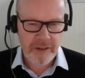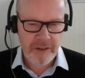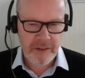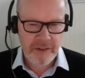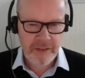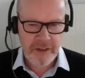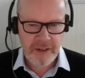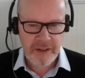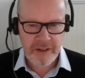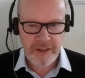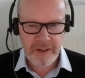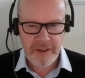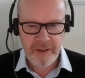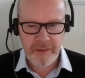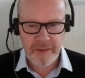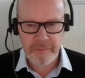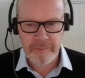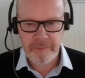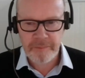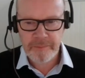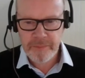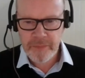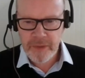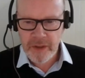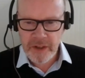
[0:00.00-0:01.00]
I think
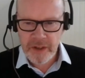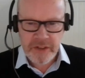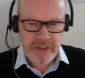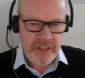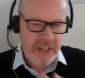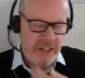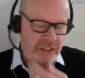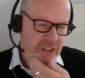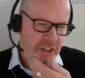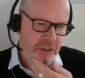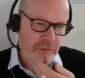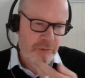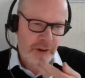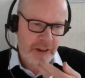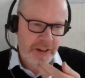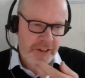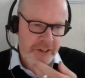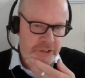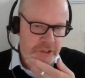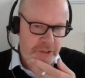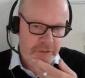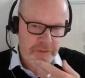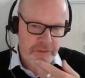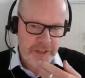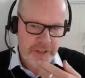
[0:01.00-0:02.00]
it's actually
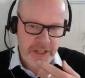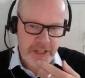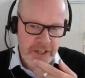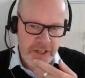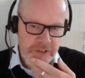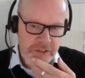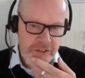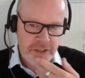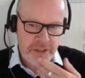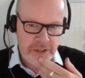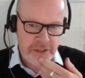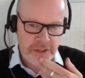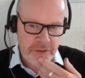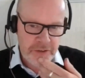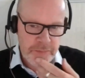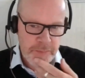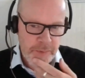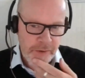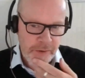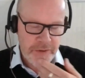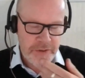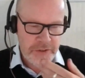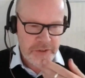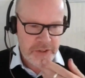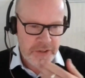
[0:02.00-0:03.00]
relatively easy as
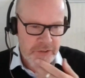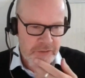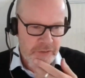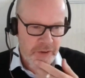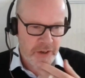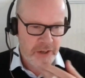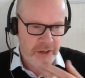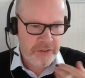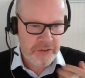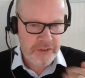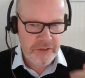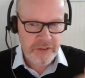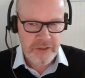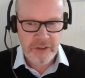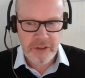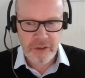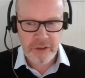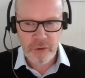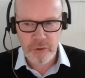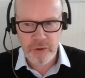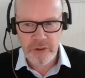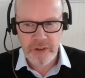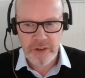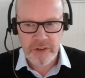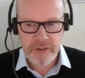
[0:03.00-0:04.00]
policy advisors and
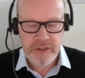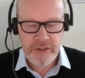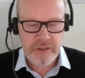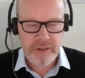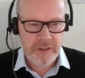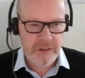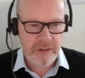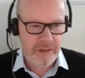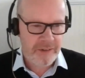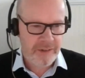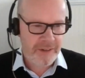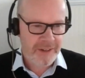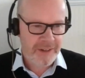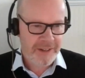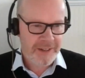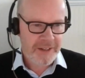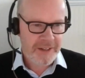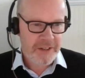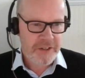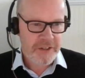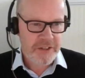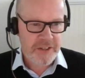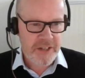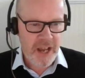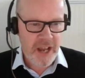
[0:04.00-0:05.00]
lawyers to
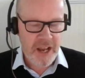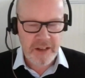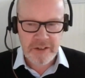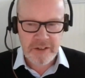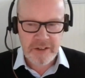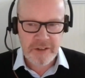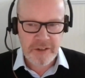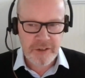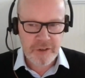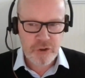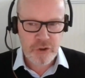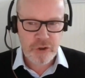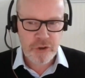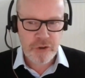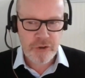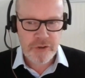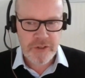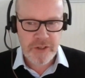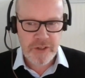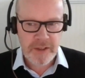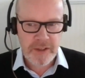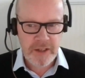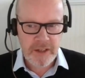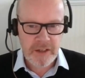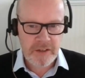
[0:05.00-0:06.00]
stand in the
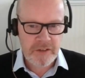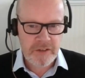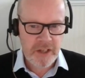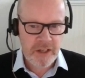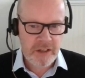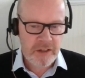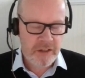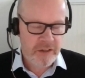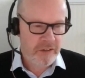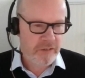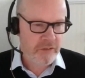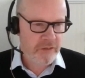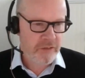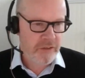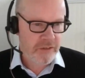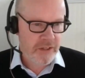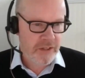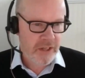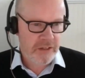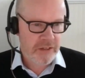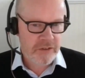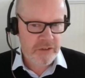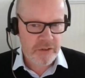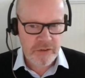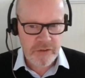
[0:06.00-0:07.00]
shoes of the executive, because
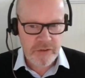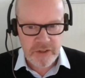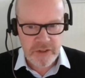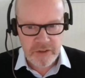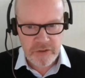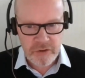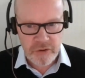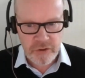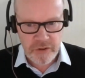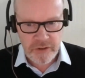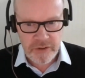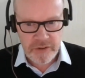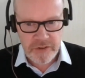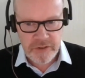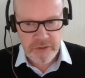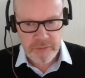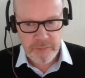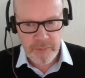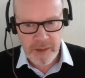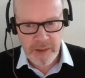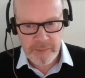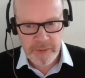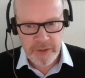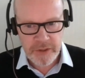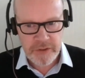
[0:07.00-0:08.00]
that's whose interests
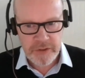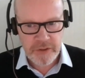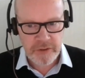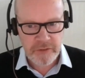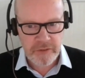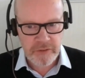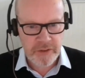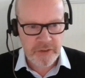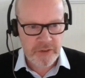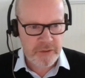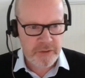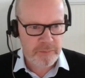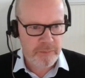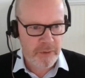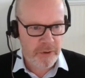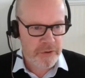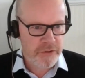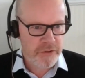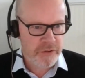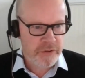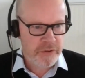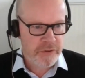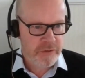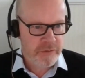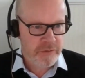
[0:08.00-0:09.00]
public servants
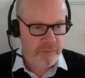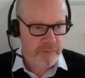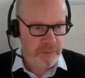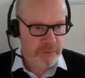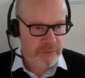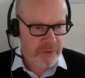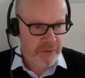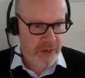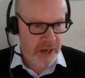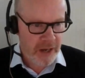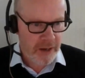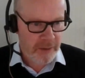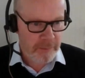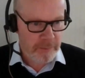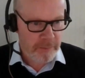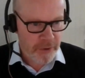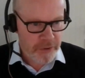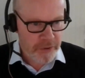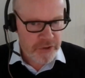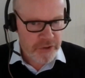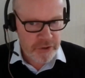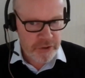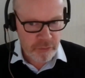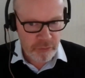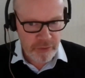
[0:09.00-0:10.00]
most
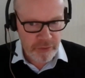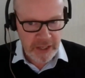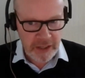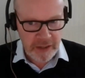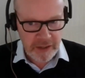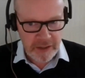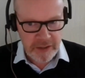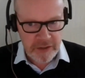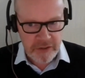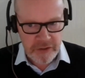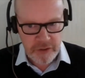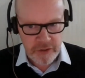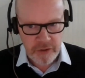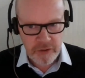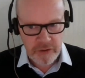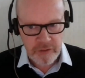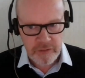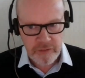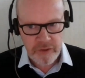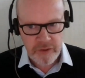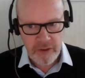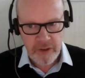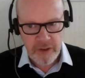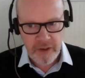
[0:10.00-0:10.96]
directly serve.